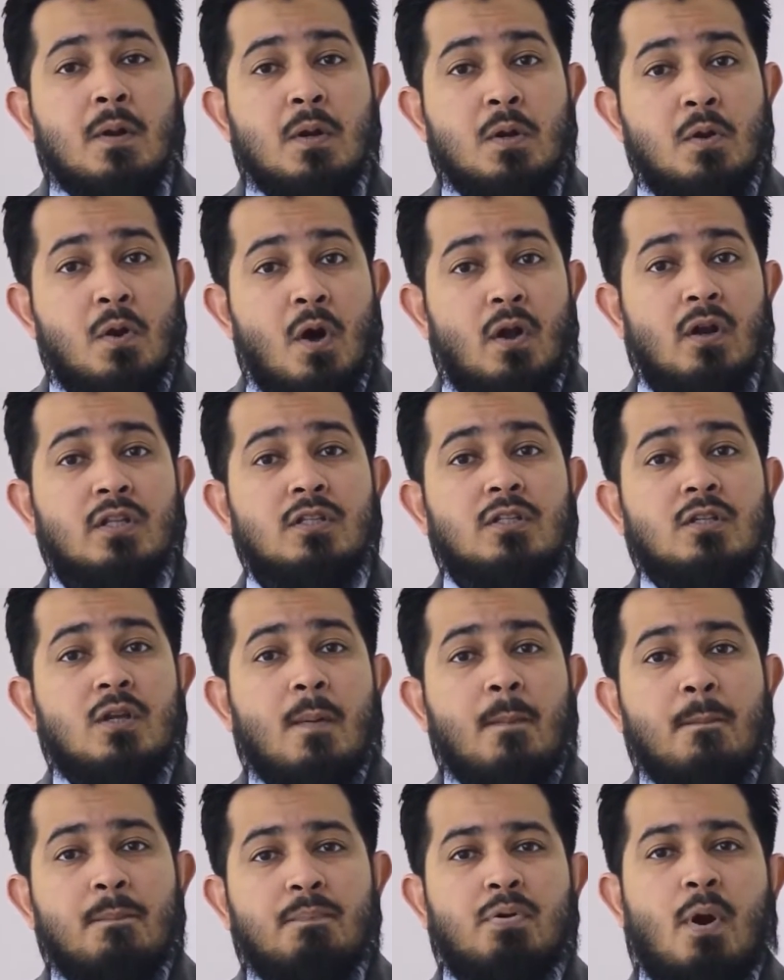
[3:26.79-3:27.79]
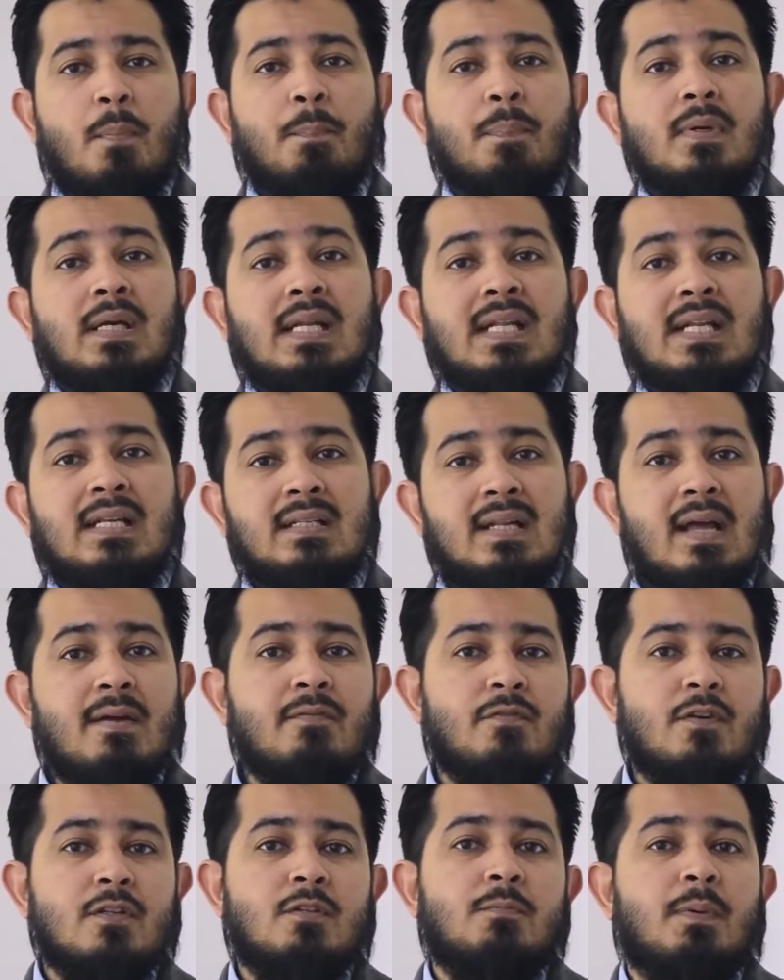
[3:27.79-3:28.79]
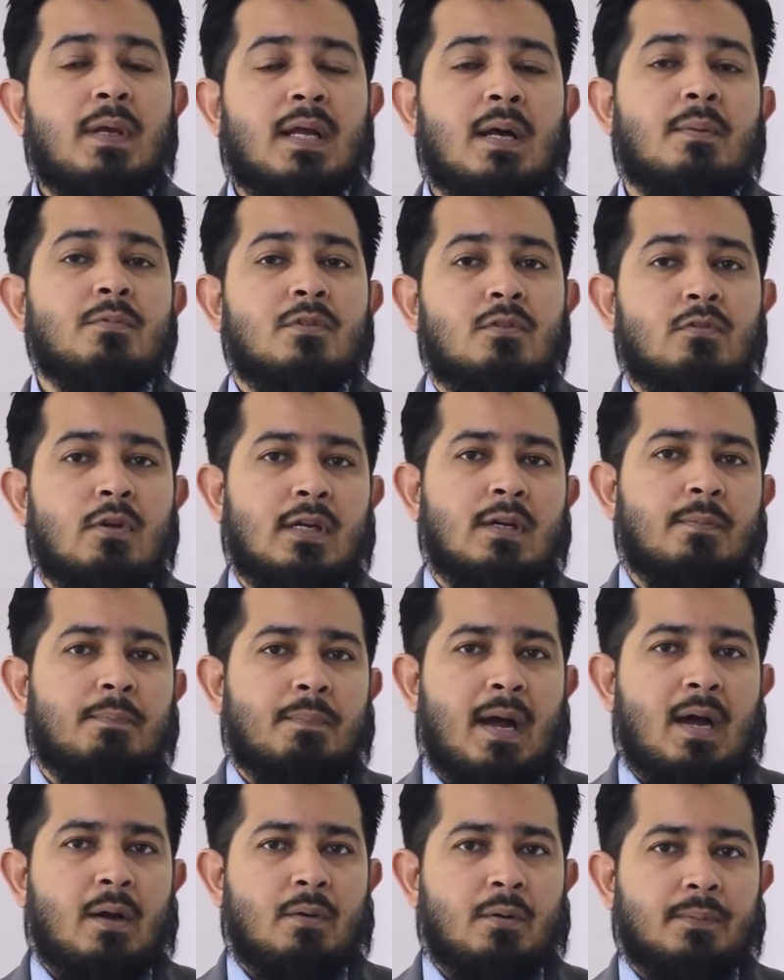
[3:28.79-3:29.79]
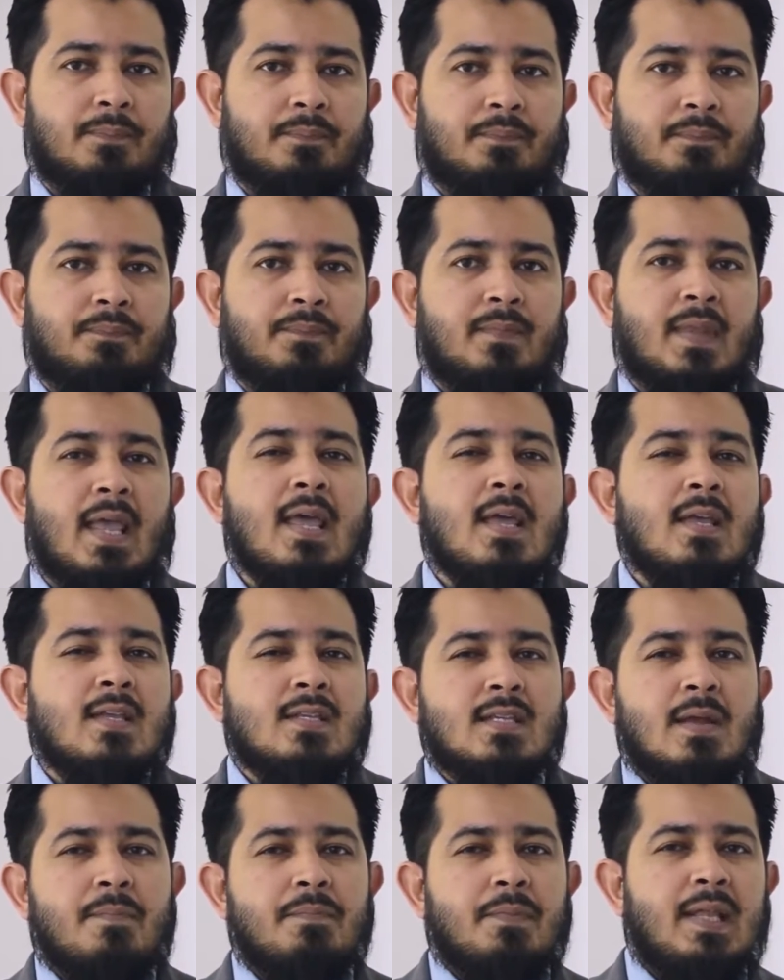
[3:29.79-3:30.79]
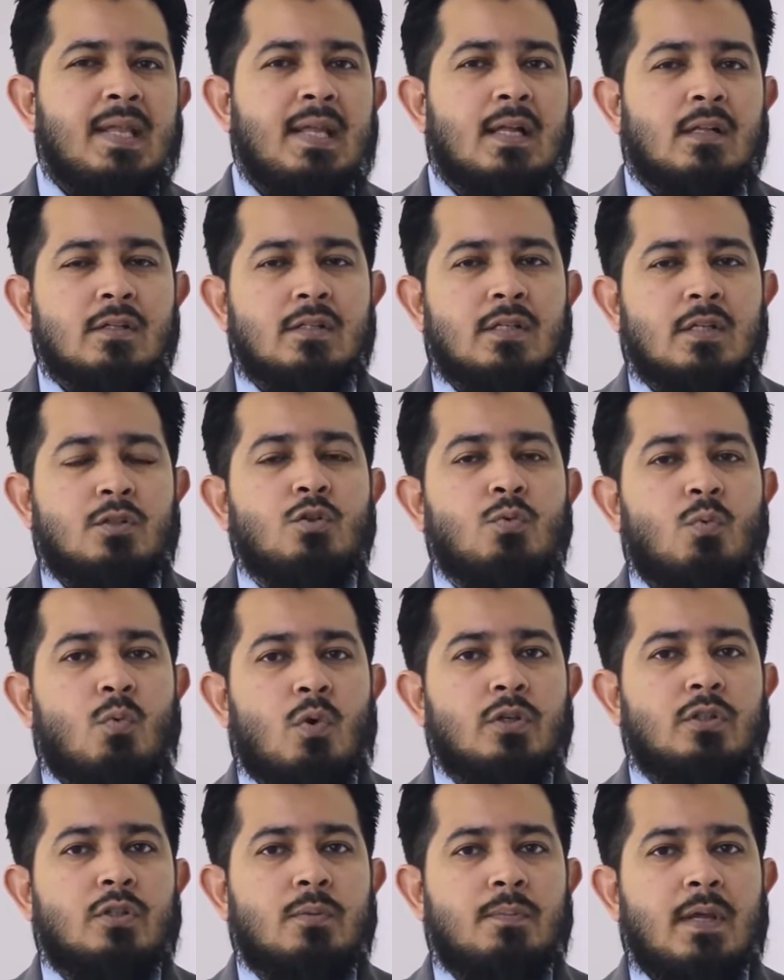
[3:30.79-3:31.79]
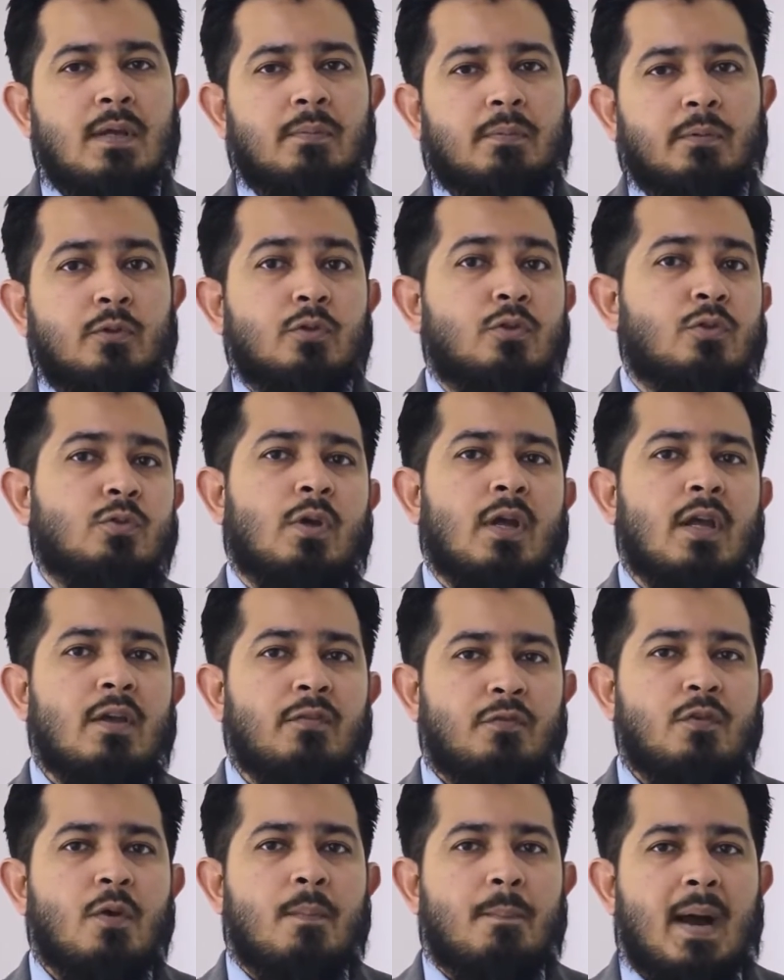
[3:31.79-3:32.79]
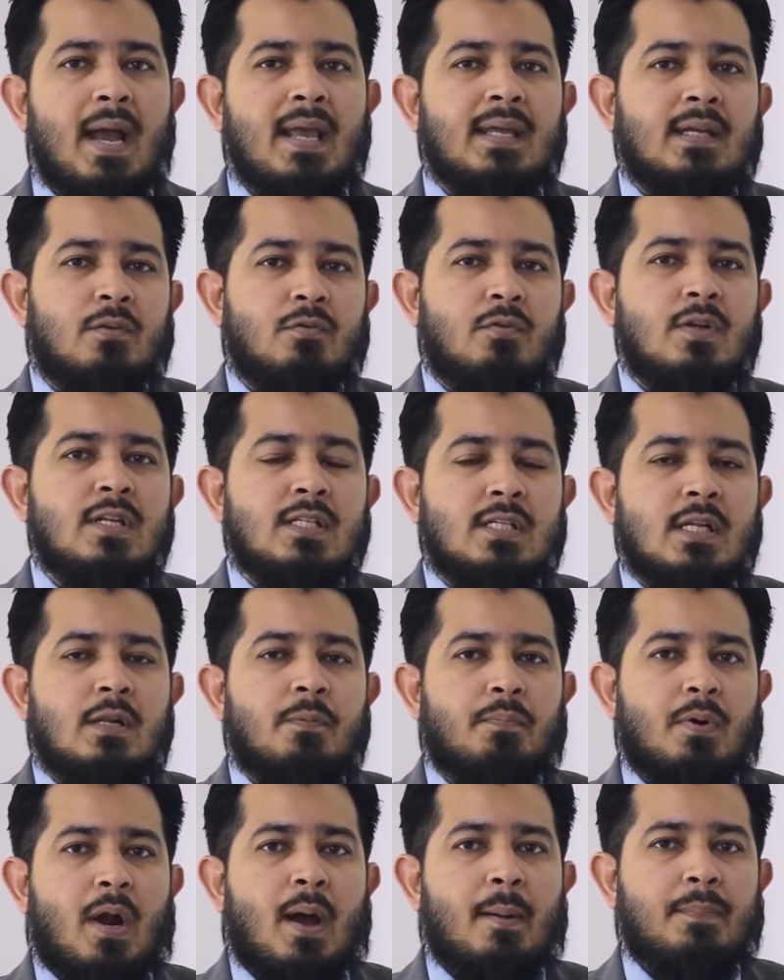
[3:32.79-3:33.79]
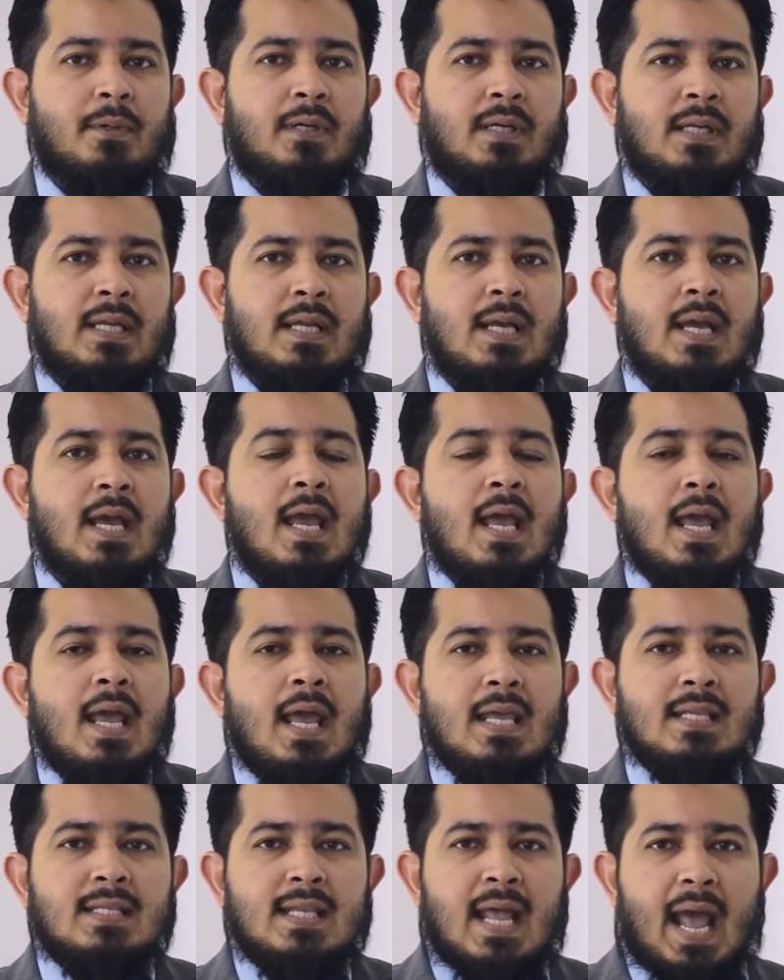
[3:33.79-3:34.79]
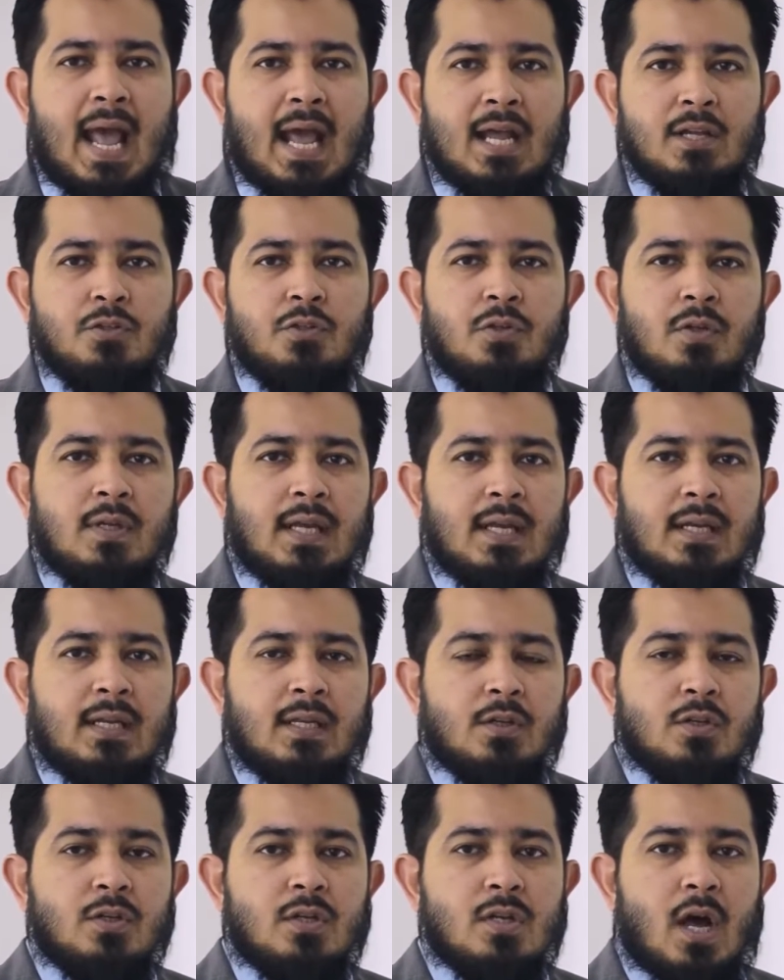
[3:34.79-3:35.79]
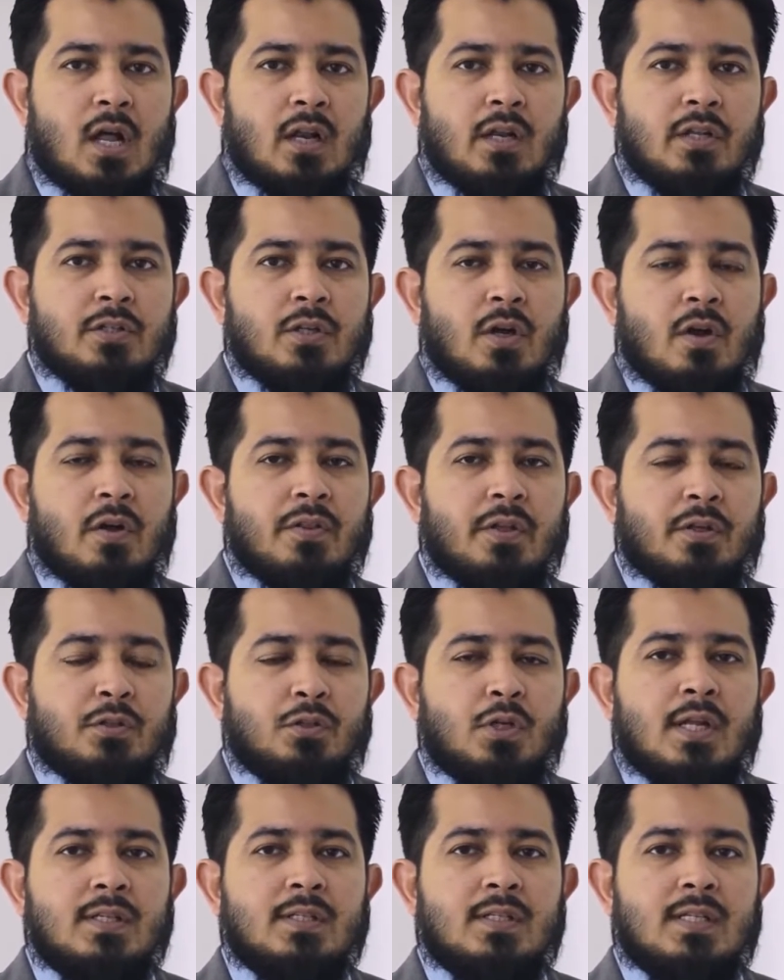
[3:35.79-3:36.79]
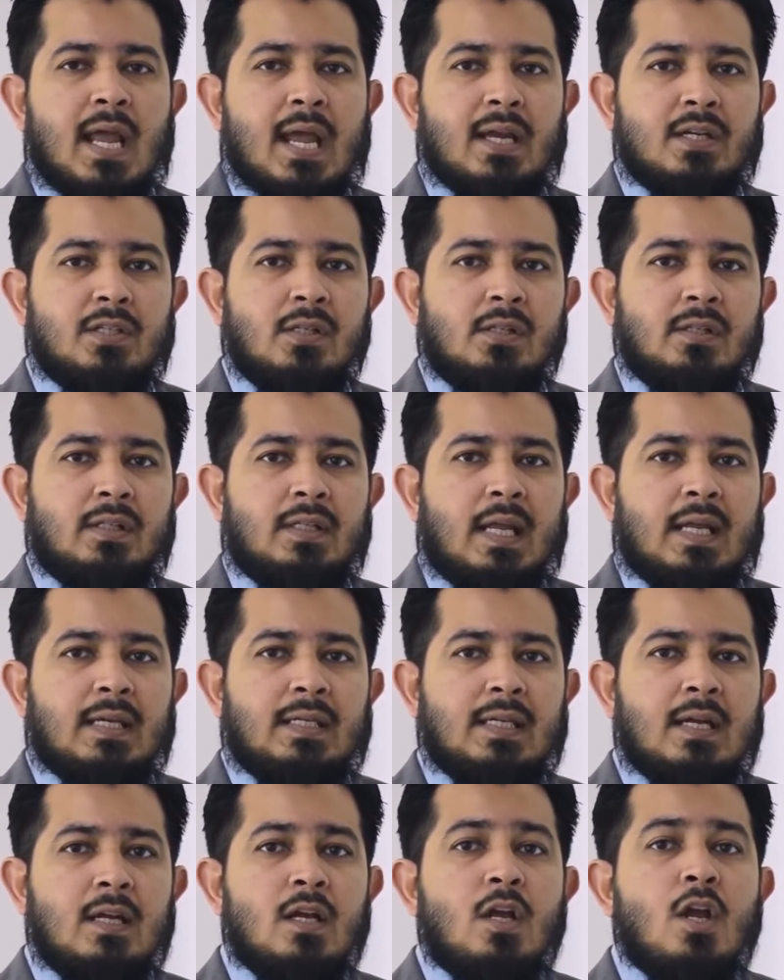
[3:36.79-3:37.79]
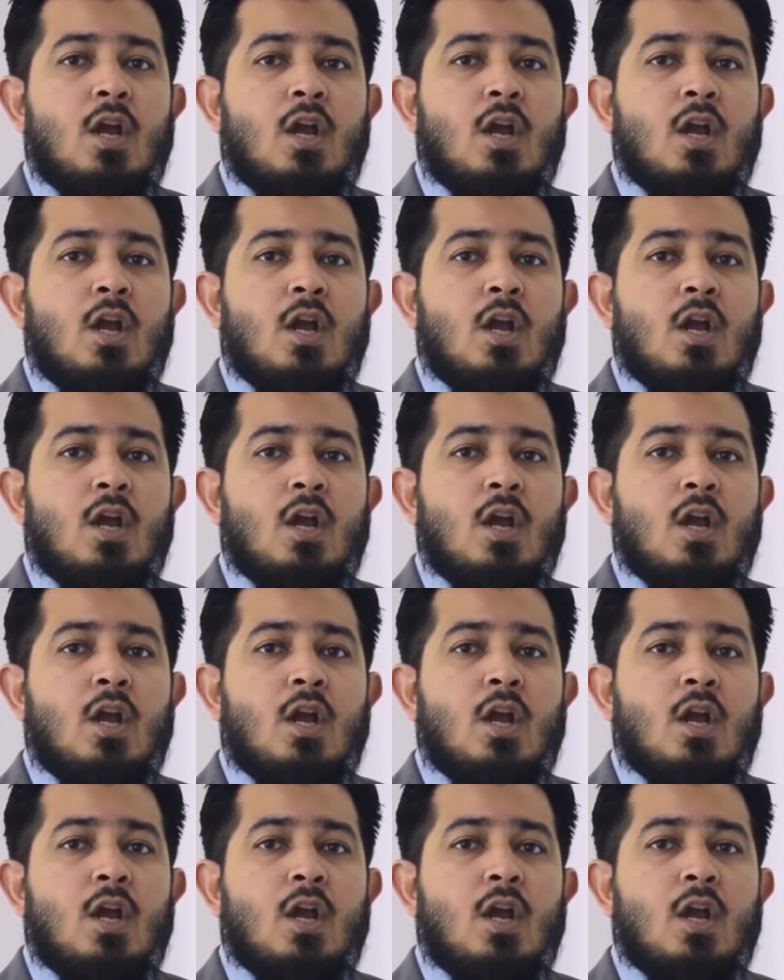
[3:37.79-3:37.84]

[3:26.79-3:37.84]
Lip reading: knowledge properly leveraged becomes greater power. Something else that you want to be able to do if you're buying a resale property is, as you're getting knowledge on the transactional data,